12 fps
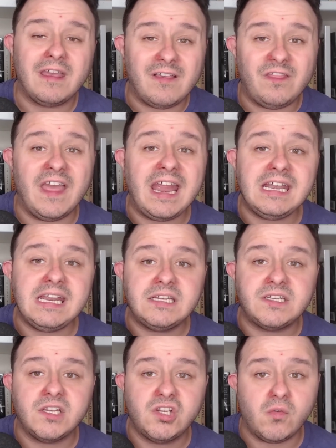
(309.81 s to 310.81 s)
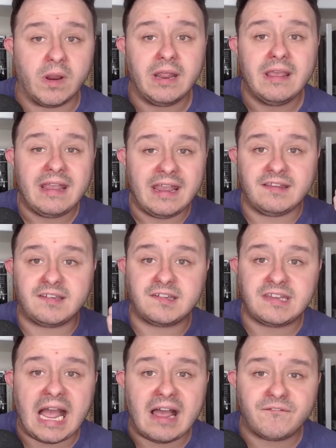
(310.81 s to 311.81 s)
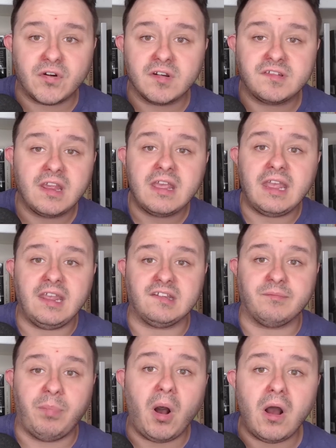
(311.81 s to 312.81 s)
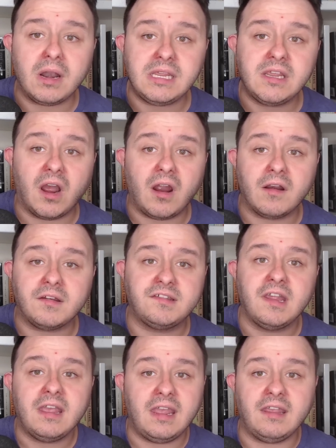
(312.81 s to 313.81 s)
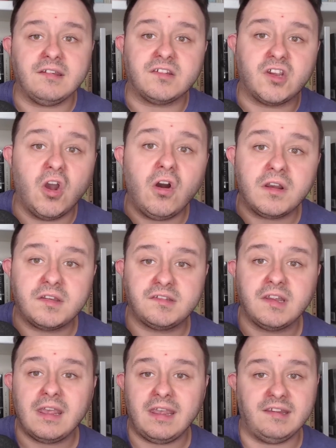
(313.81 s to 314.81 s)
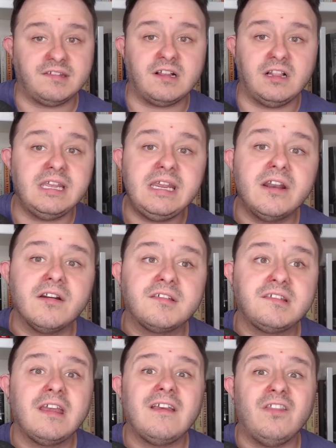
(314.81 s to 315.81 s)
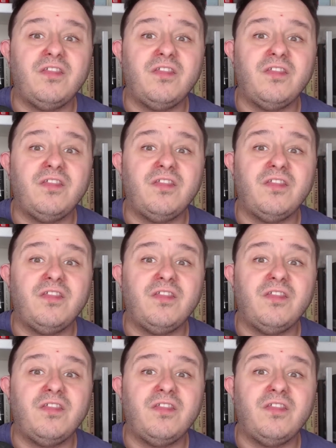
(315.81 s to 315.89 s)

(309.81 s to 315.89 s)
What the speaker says: They need to do it. His staffers, his bodyguards, his cooks, his cleaners,